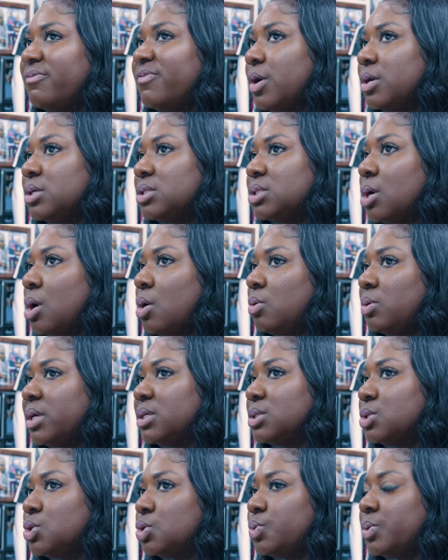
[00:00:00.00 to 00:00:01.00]
a verse to "Oh
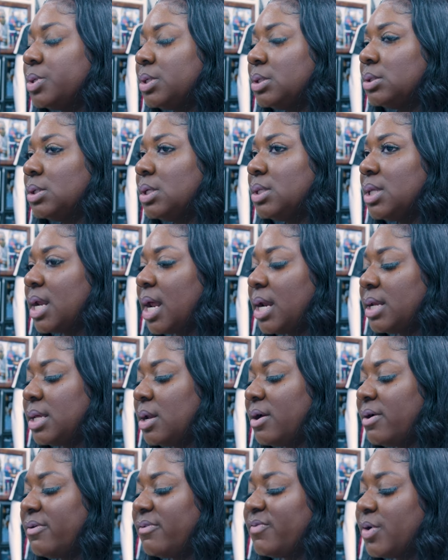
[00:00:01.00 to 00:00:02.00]
Let's Do It," and then I
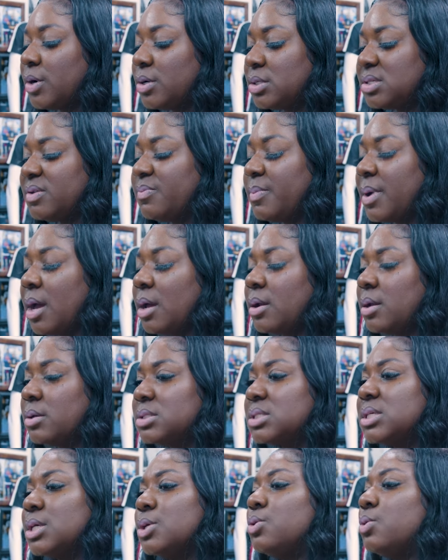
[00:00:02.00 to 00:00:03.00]
did a verse of
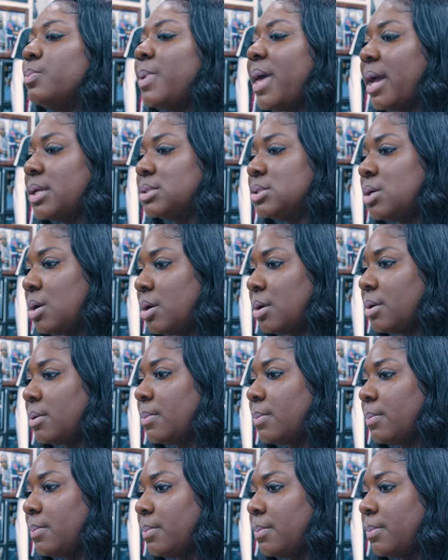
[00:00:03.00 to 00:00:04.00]
my single "Back
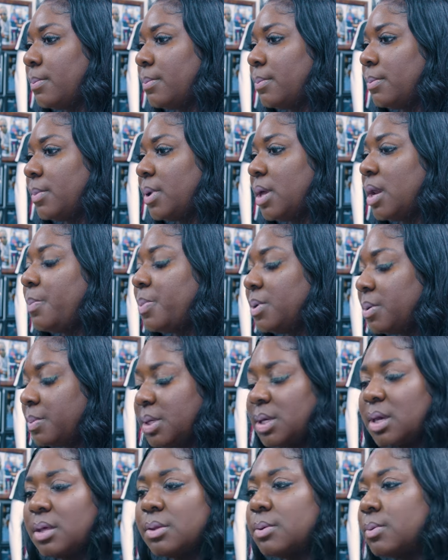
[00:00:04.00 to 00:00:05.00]
Talk," and I put
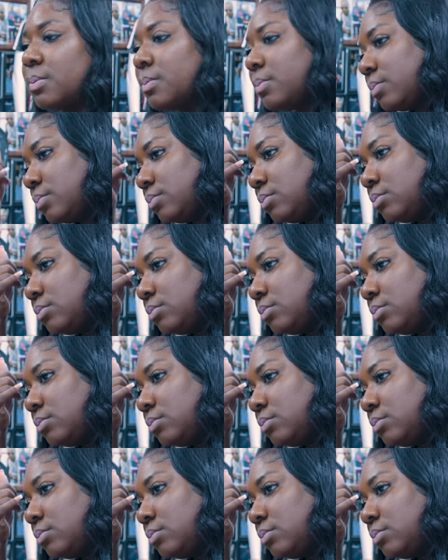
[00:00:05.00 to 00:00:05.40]
them together.